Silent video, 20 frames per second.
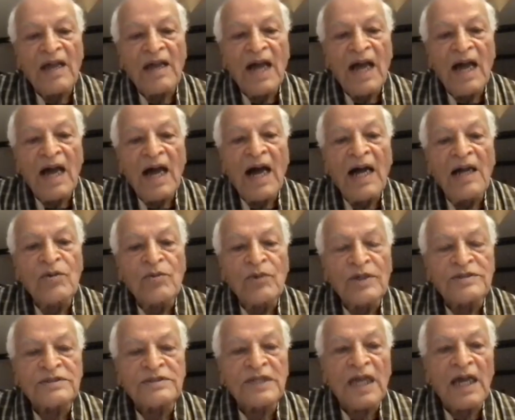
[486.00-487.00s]
I
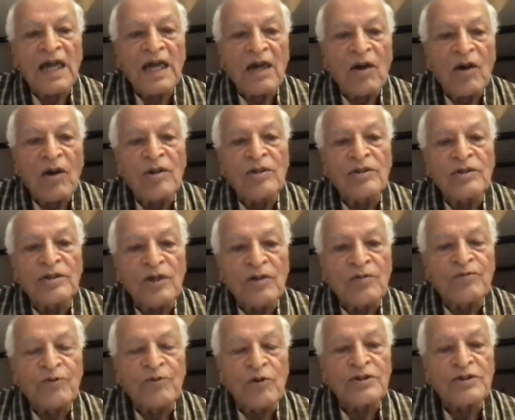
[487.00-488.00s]
was, although
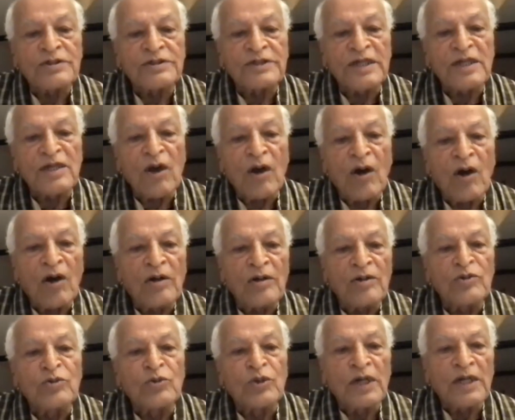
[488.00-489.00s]
focusing on
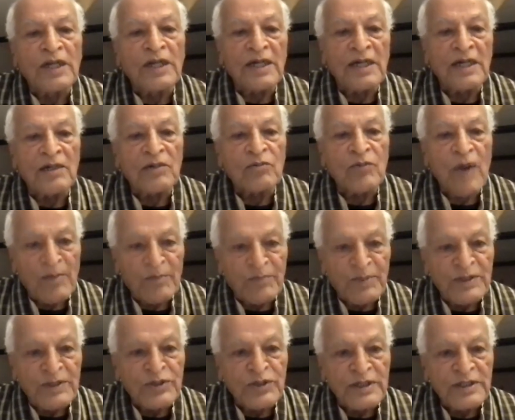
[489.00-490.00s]
nuclear
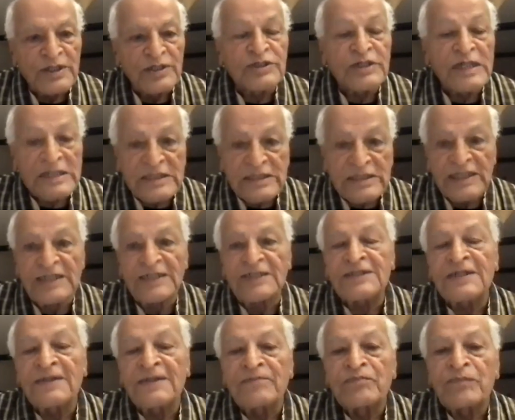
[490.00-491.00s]
weapons in the
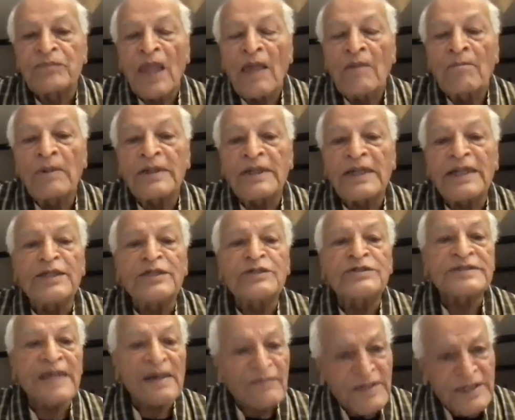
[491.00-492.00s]
60s, but in the
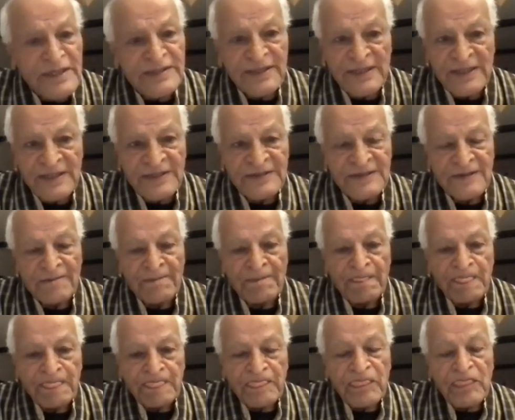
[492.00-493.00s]
70s,
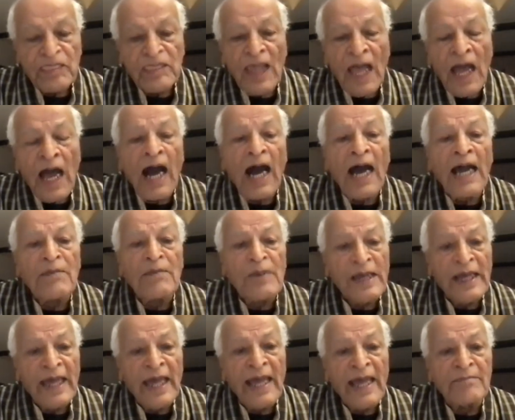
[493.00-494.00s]
I
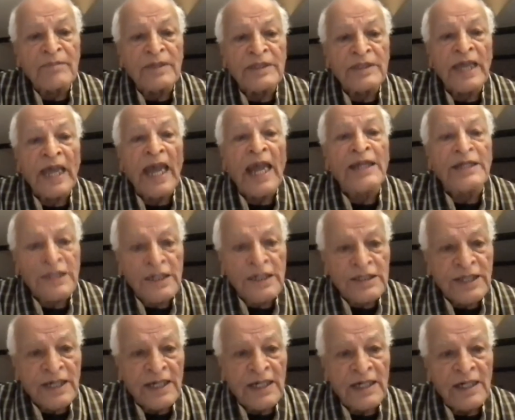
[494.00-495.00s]
became the
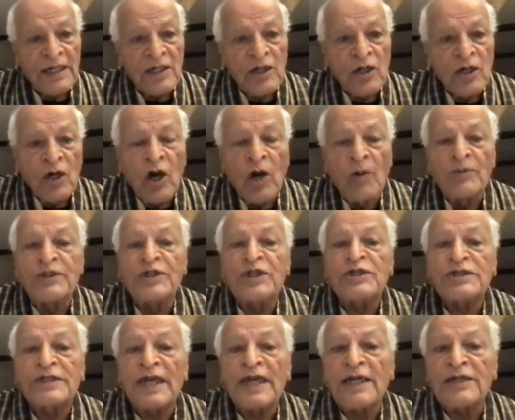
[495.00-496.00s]
editor of
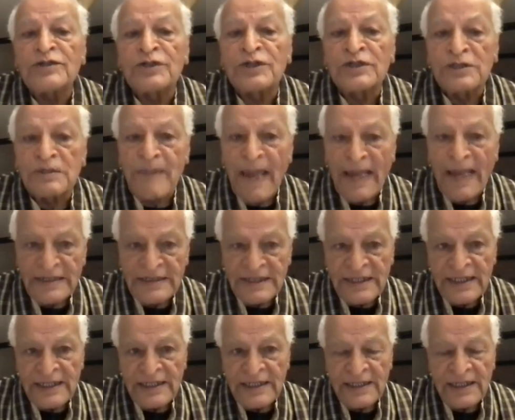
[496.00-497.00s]
Resurgence
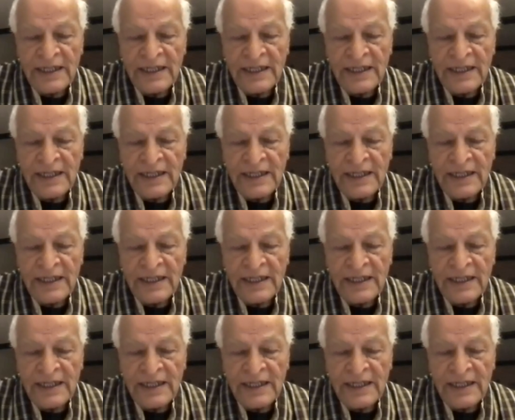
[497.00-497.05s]
magazine.